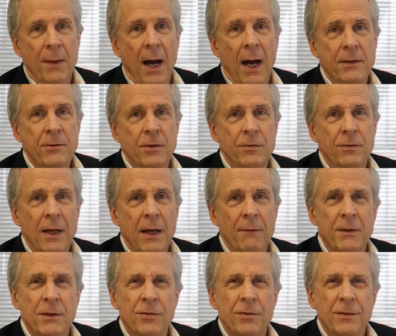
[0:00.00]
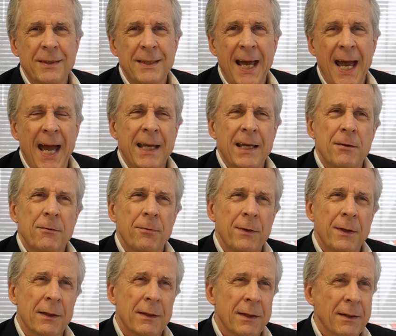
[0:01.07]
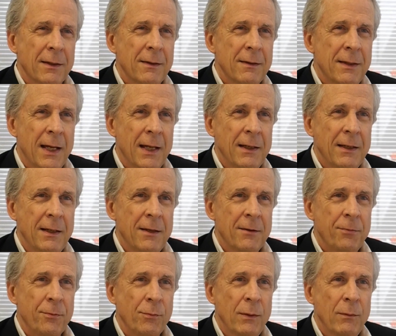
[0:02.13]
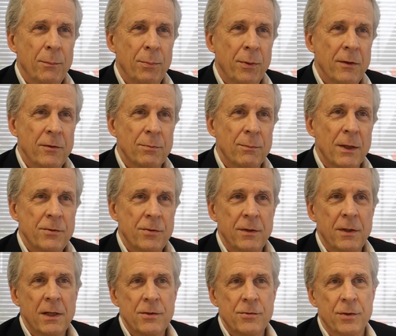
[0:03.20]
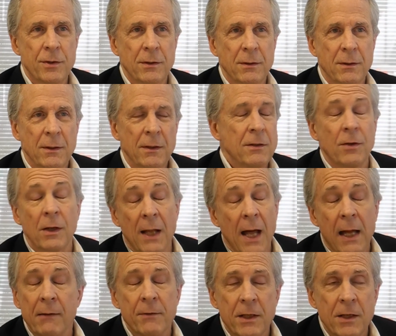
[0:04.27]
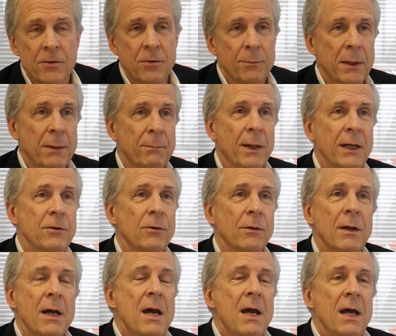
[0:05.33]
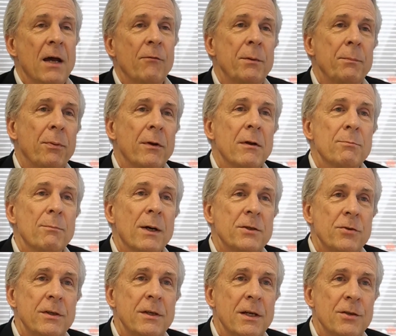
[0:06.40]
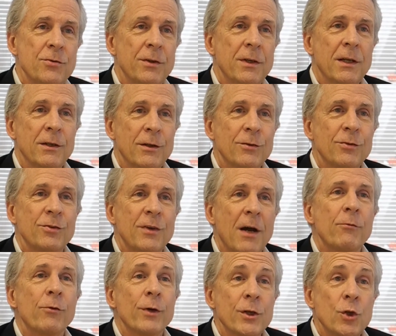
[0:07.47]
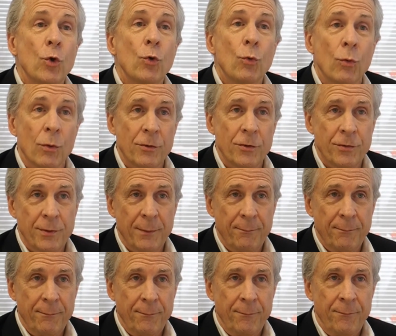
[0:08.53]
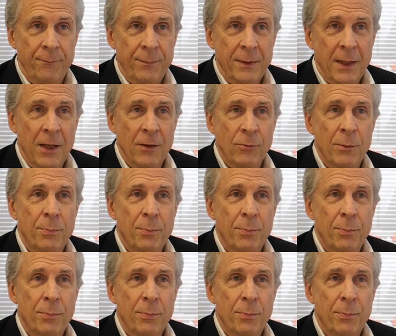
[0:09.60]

I just have this nagging feeling that if we would put as much attention, there's a lot of attention being paid to it, if we put as much attention into discovery tools as we